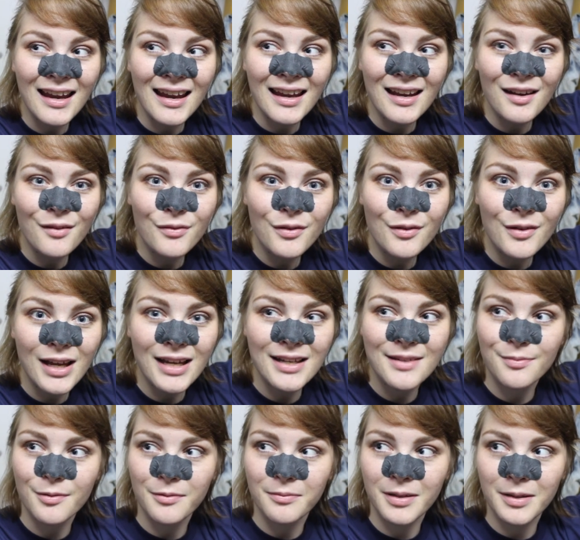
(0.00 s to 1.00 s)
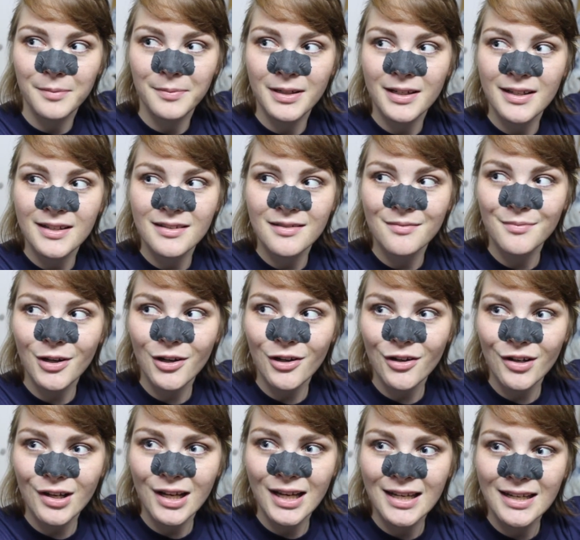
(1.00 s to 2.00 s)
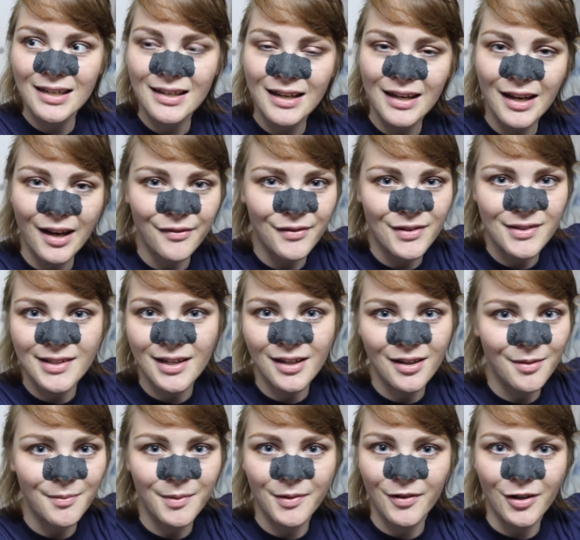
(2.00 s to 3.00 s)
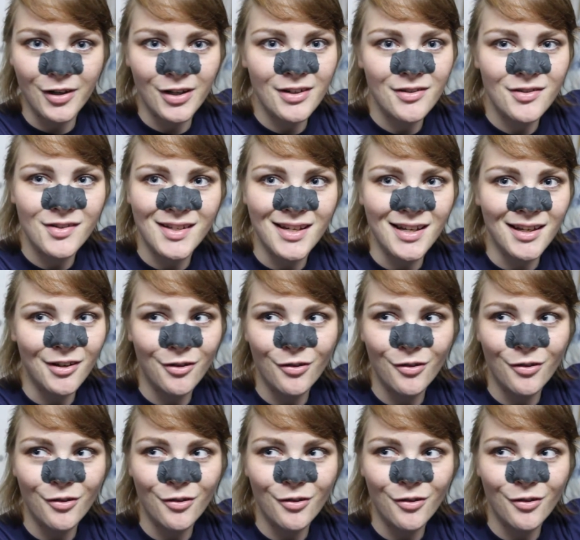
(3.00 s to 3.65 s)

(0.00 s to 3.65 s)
in a few days probably, because tomorrow and the day after is not going to be very interesting.